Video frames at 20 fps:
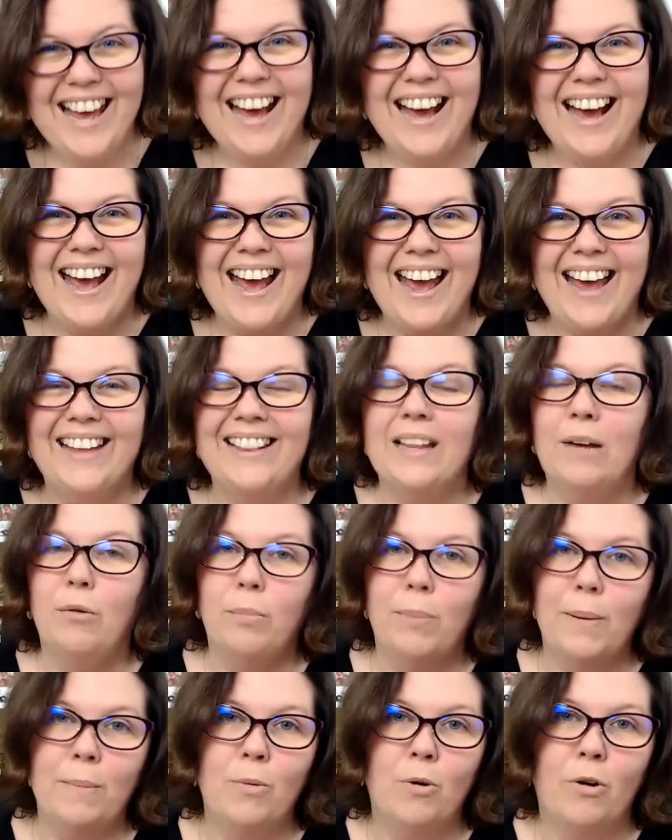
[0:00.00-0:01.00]
and there will
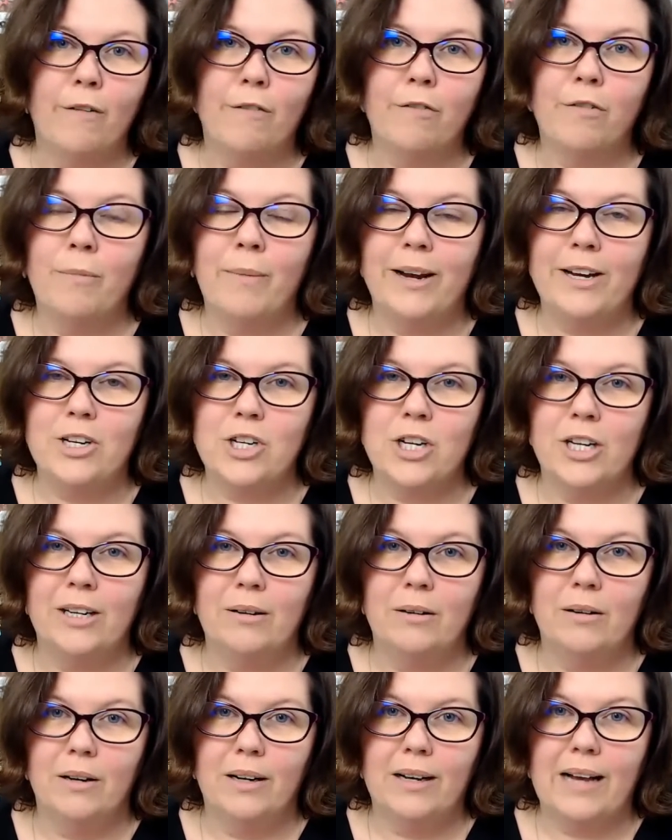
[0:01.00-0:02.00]
be more
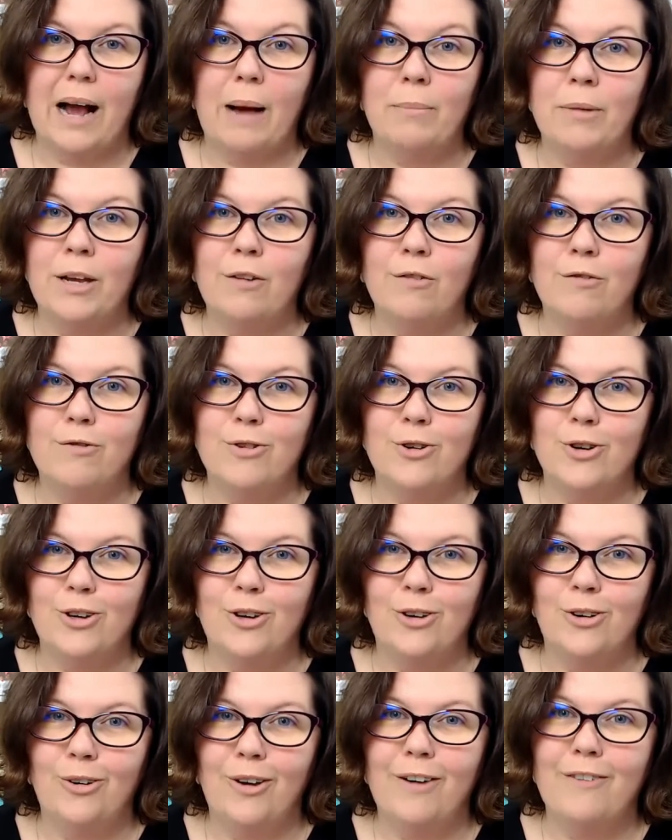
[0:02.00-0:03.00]
information coming for
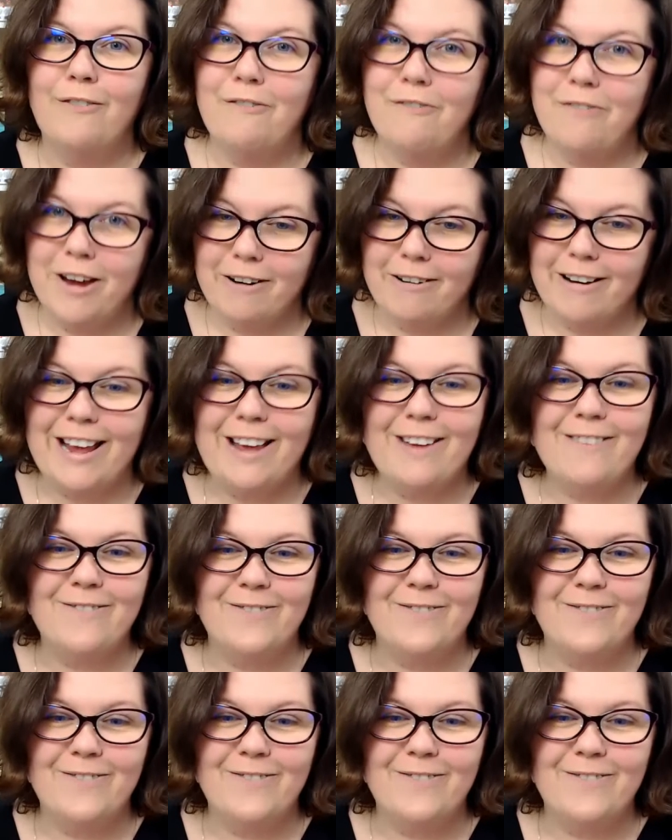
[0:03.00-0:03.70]
you very,